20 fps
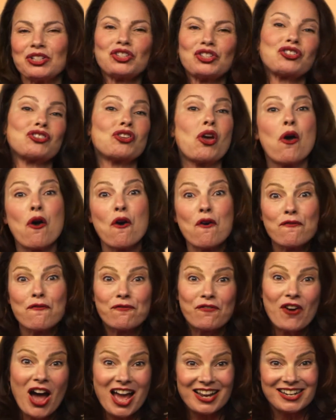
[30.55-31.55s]
so
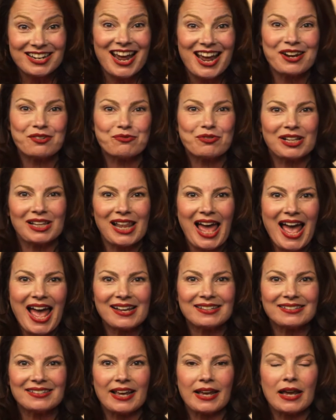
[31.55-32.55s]
fun and
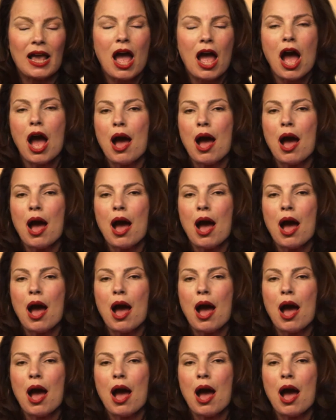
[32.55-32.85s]
relaxing.